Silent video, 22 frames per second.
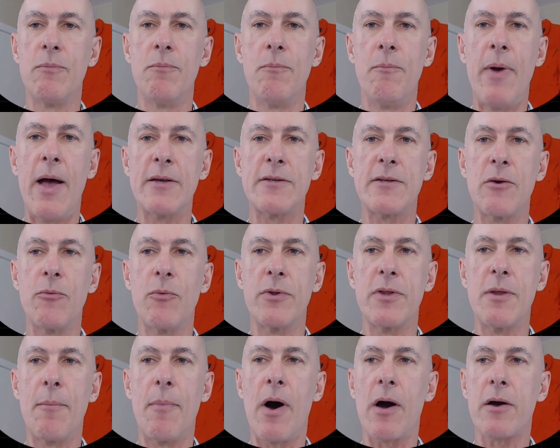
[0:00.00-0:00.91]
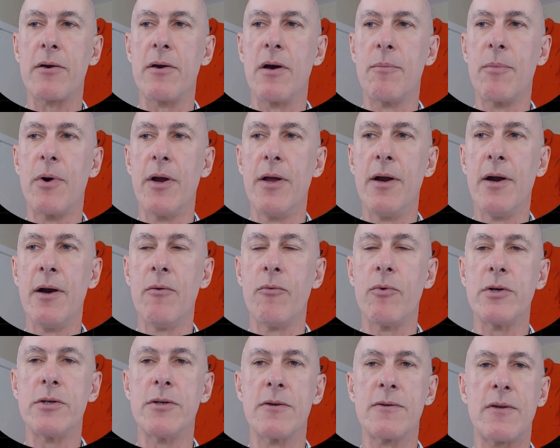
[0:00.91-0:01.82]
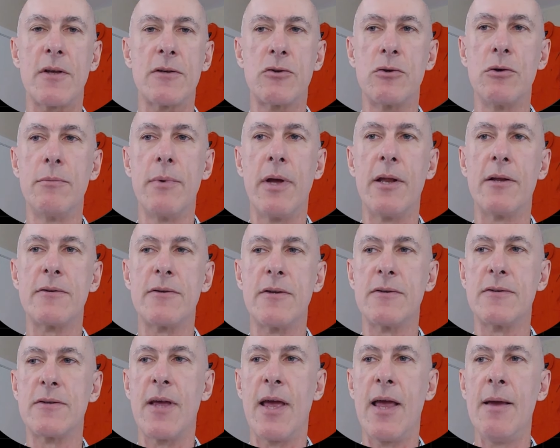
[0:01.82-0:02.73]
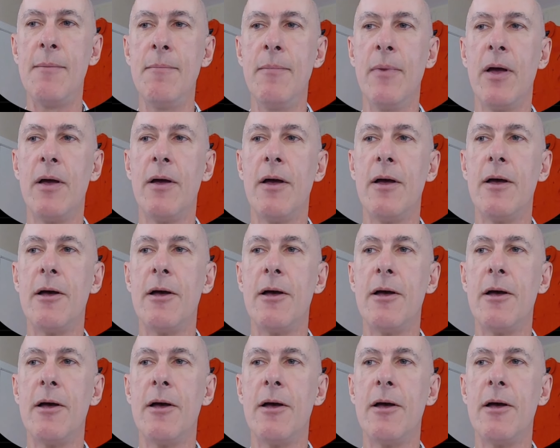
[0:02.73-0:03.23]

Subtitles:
messing with the Mach number here. We're just assuming it's the same.